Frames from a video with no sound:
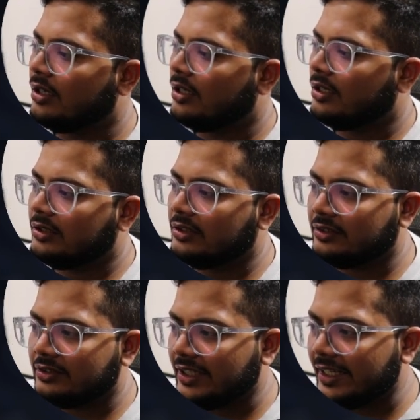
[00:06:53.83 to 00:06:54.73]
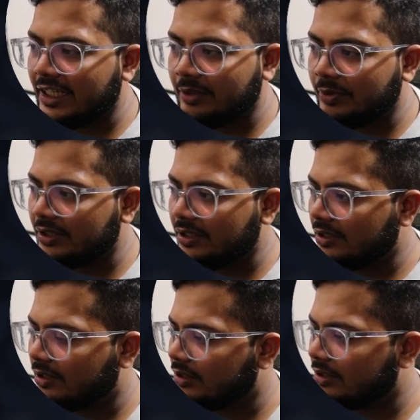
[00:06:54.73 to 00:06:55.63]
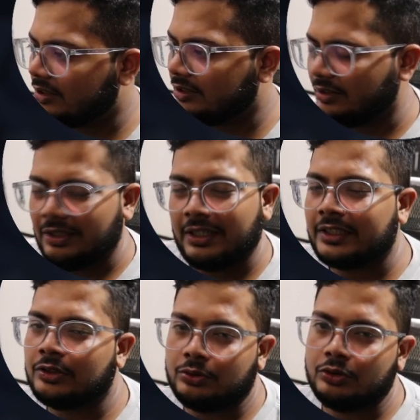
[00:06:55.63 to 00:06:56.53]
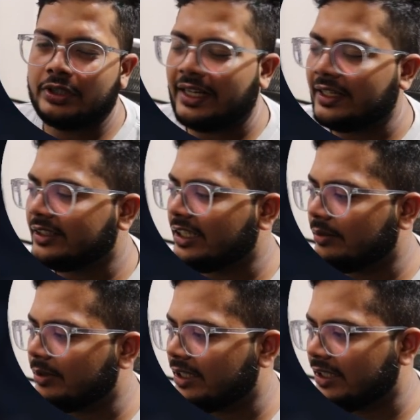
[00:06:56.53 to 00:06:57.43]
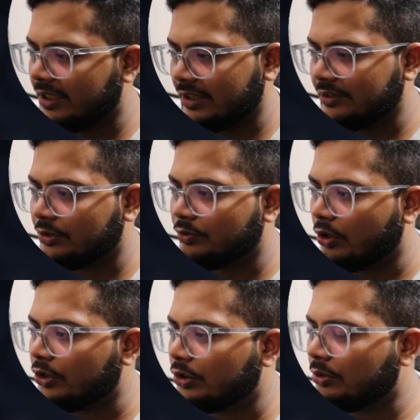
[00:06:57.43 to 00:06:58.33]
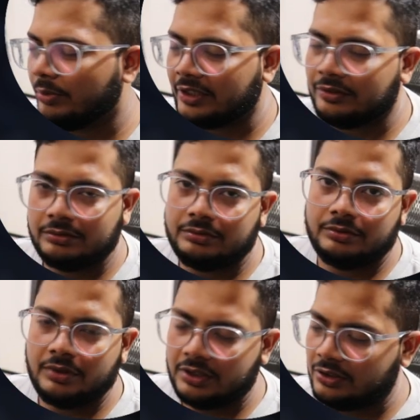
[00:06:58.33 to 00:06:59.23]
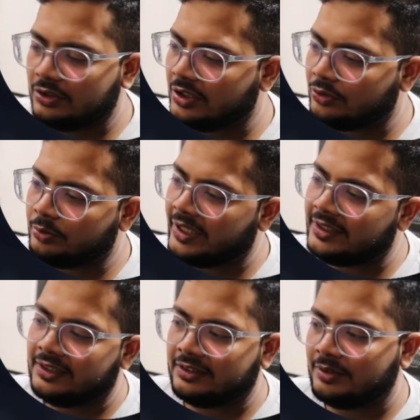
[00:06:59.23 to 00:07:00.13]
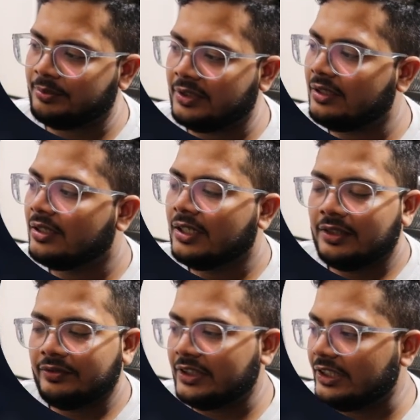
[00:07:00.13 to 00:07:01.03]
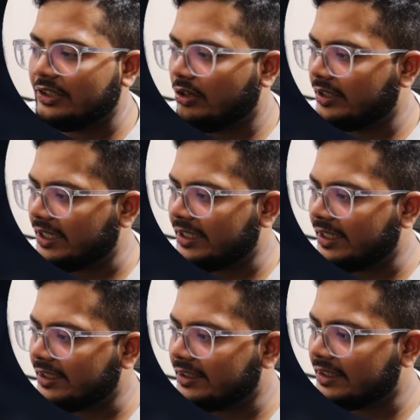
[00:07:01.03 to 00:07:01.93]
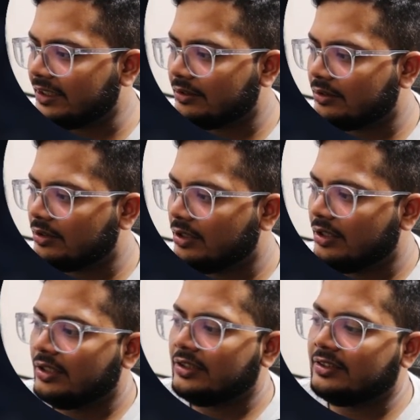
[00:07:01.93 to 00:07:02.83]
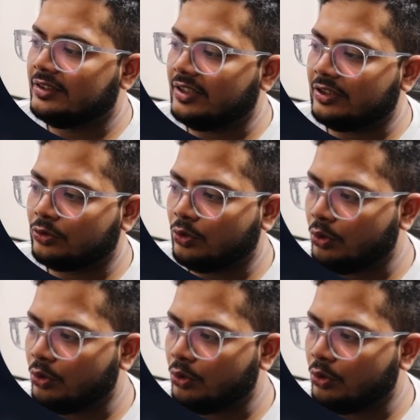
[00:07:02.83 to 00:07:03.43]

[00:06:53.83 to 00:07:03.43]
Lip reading: this is the label. This, like, you can add the label if you want to, but just to make things simple, we did not added anything. This is the scope,